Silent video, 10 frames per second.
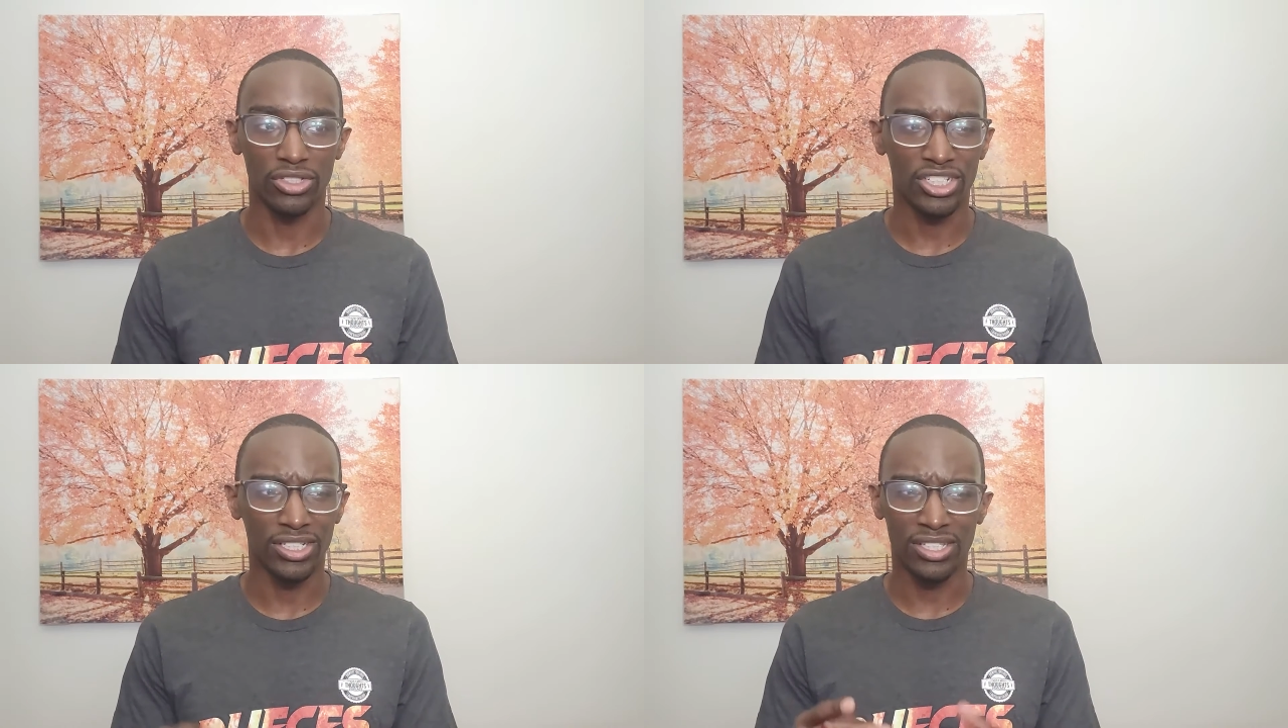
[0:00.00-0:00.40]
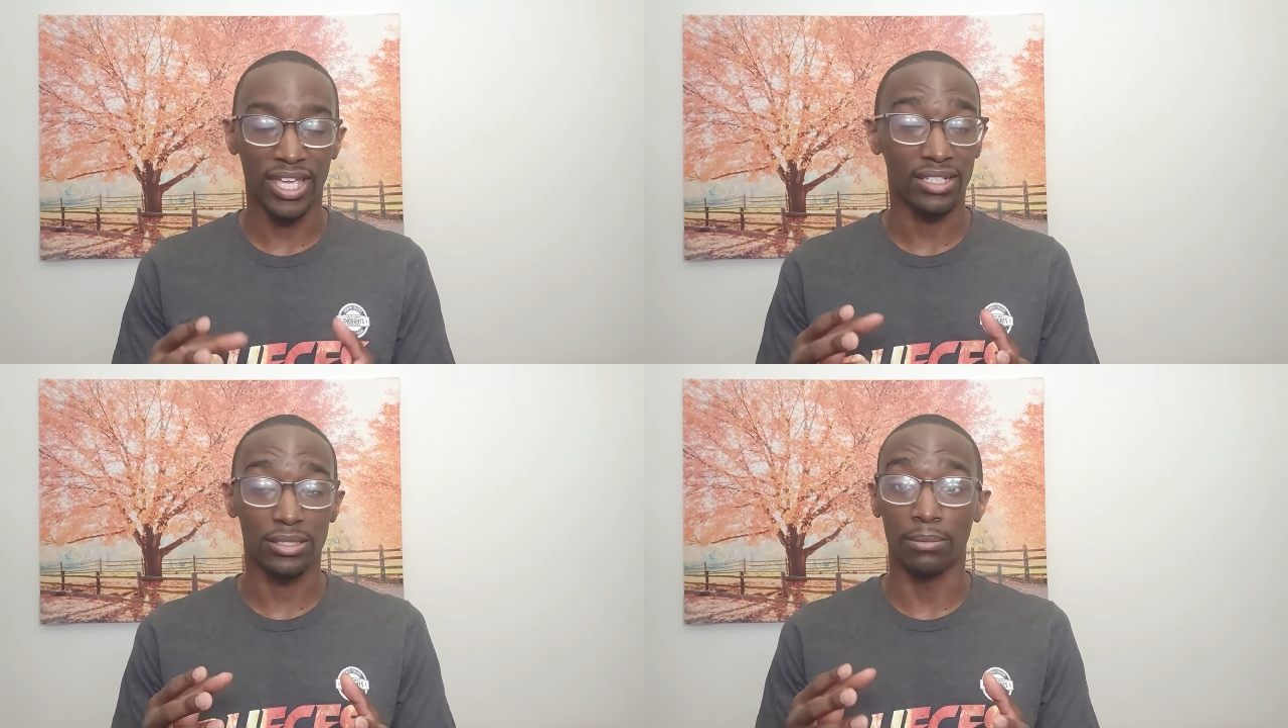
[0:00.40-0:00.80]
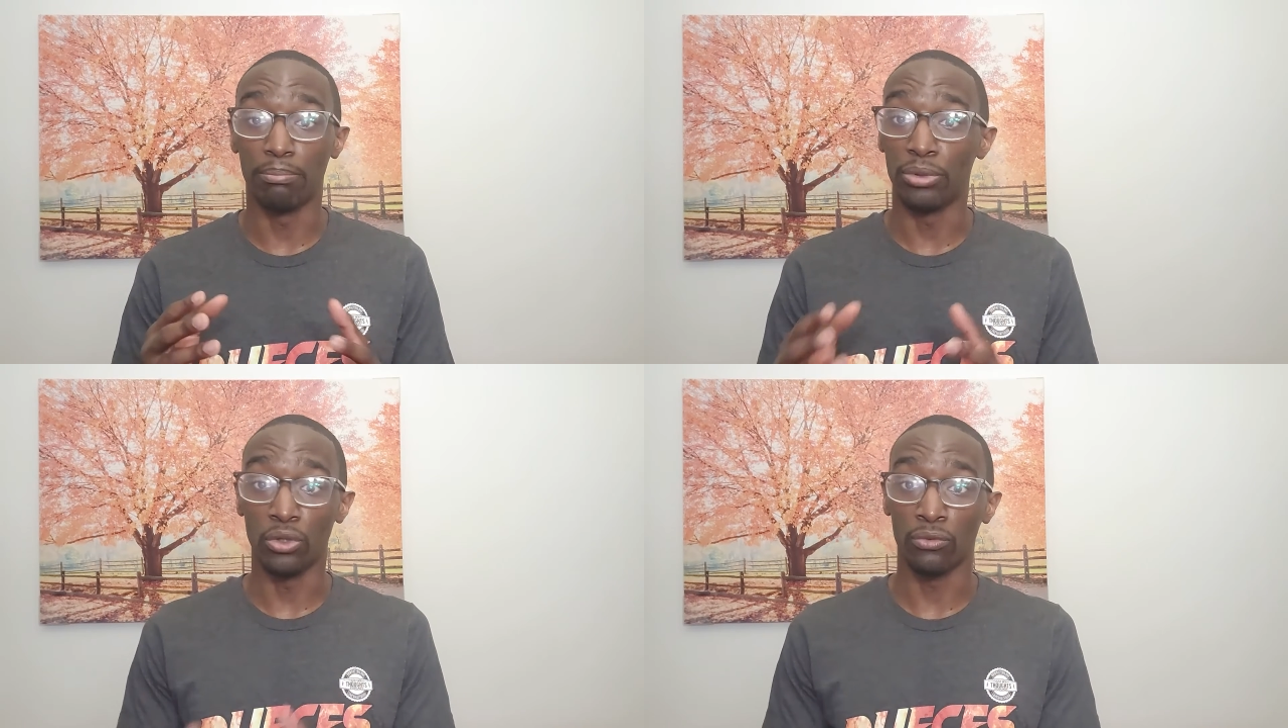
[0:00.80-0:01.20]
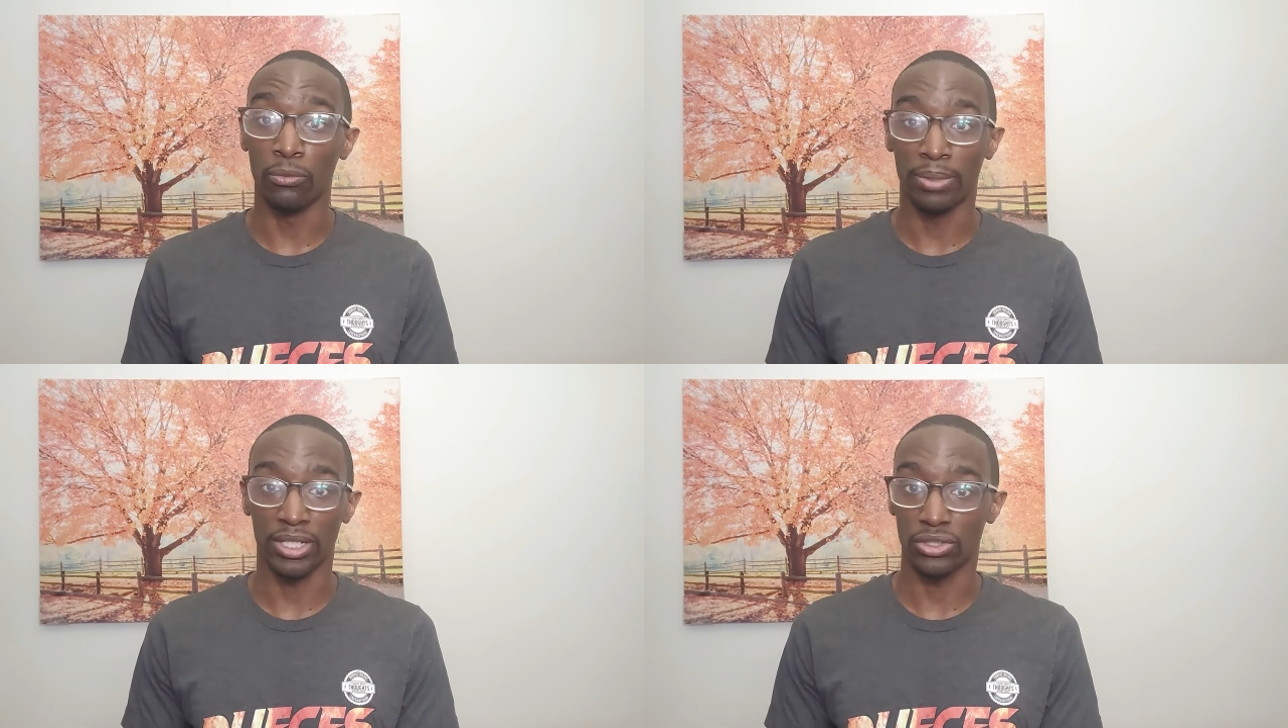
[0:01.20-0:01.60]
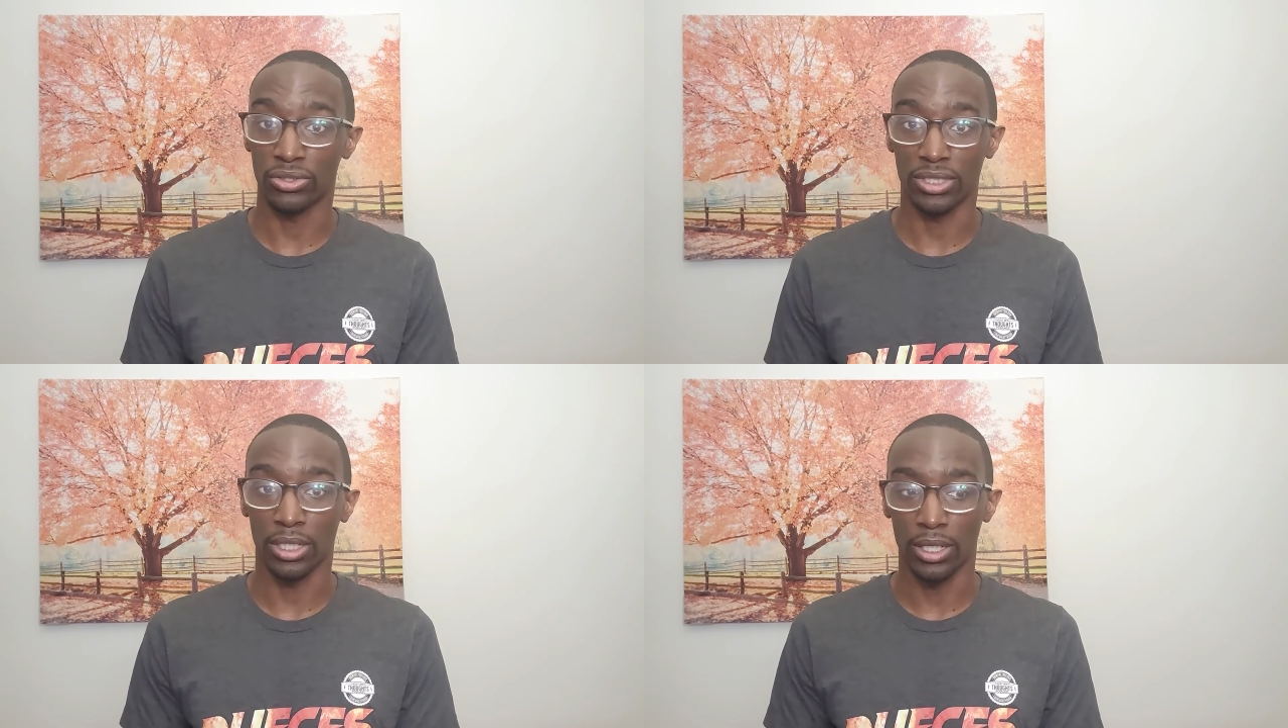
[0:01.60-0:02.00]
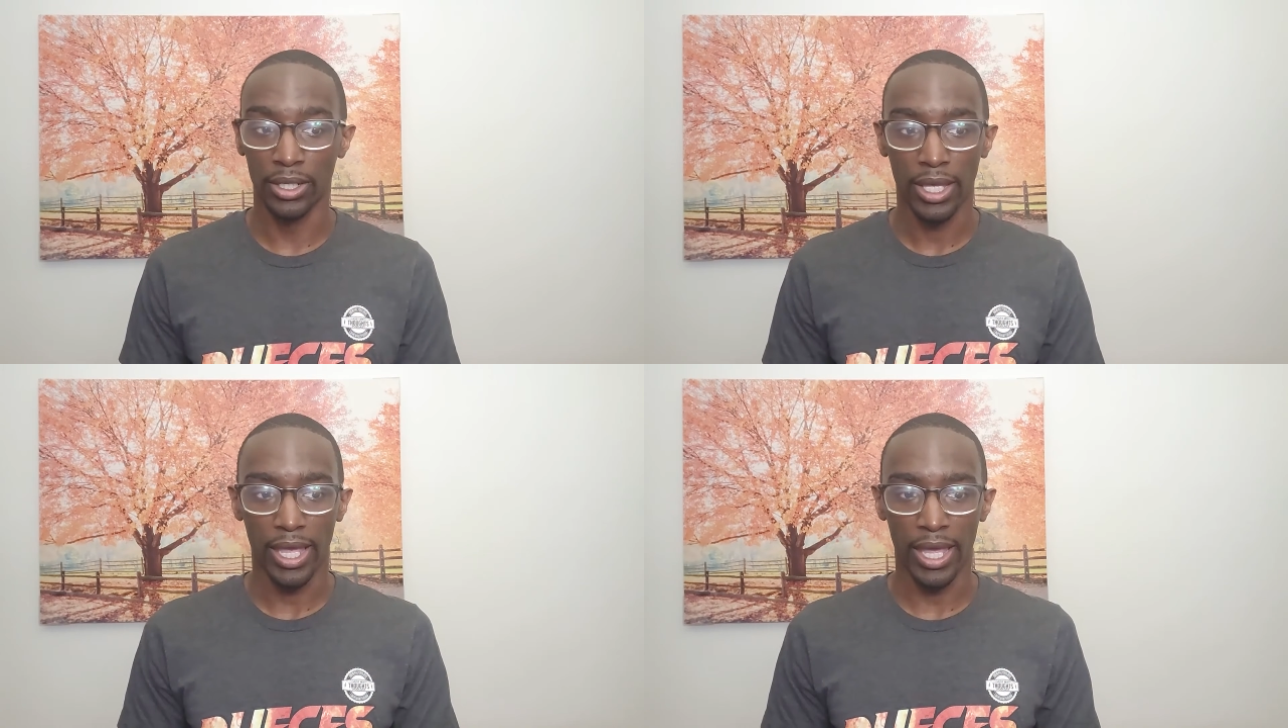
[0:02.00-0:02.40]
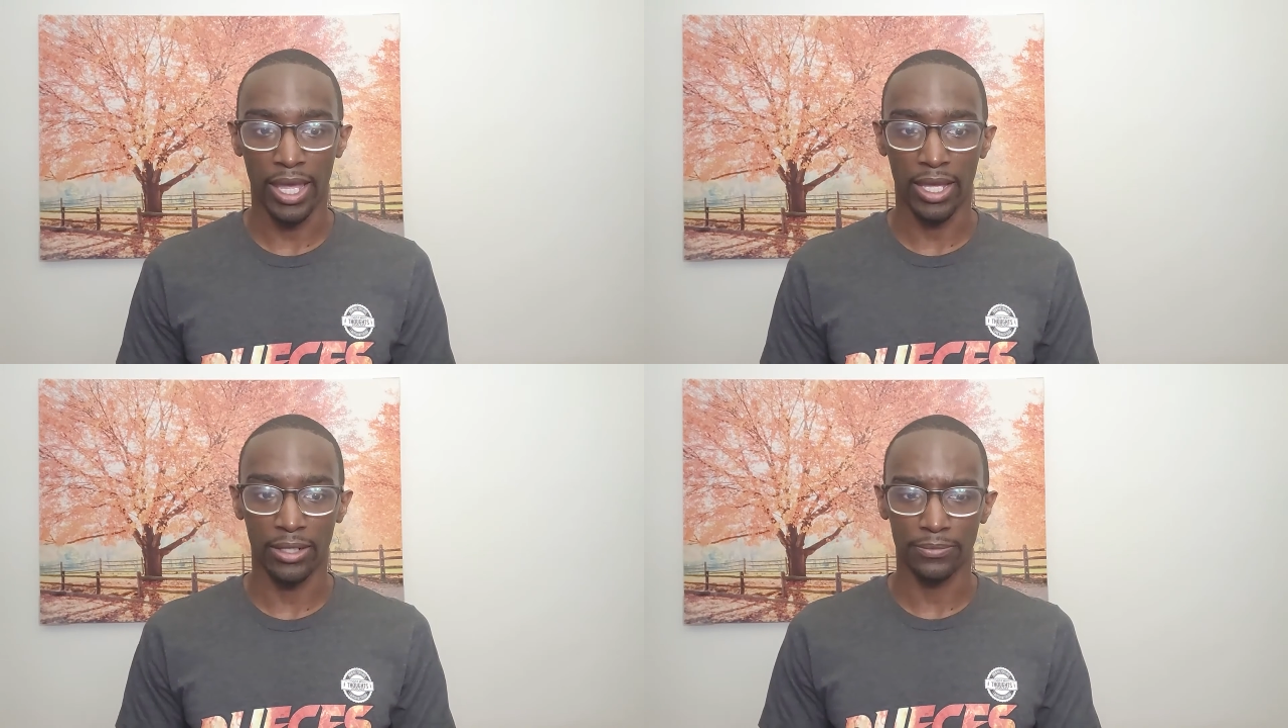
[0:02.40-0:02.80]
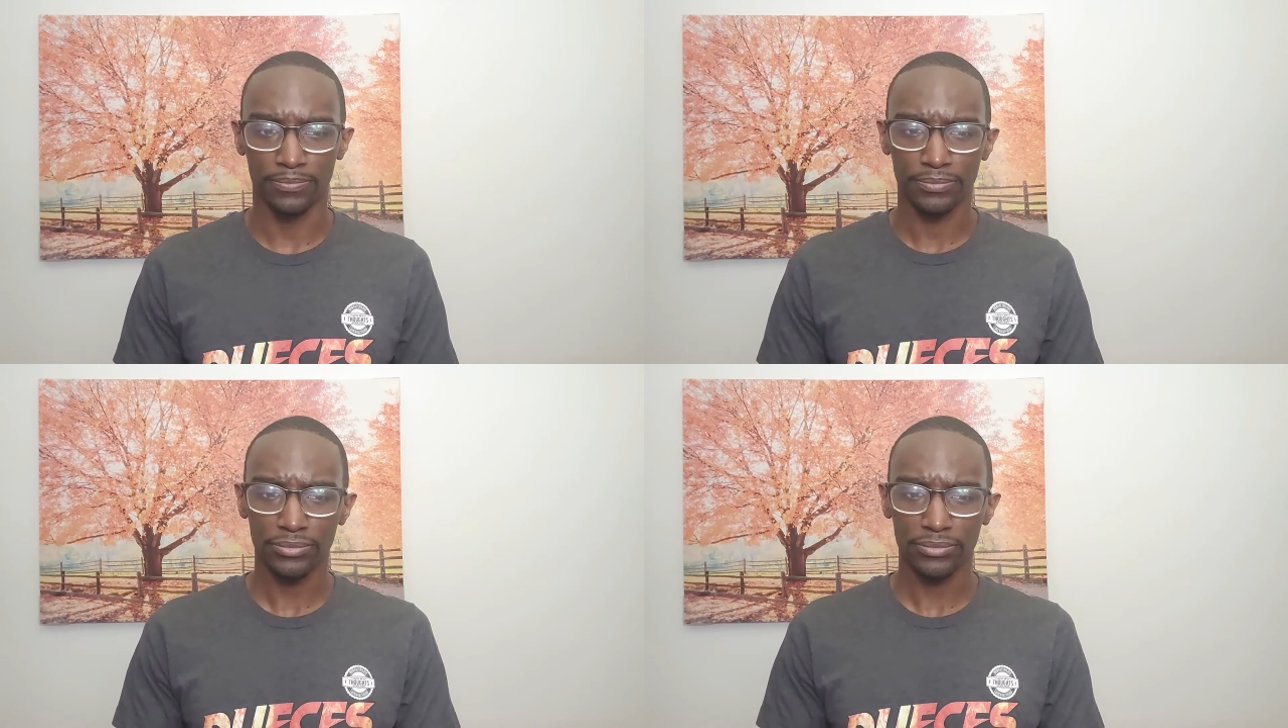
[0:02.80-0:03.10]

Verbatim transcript: she takes some beautiful pictures and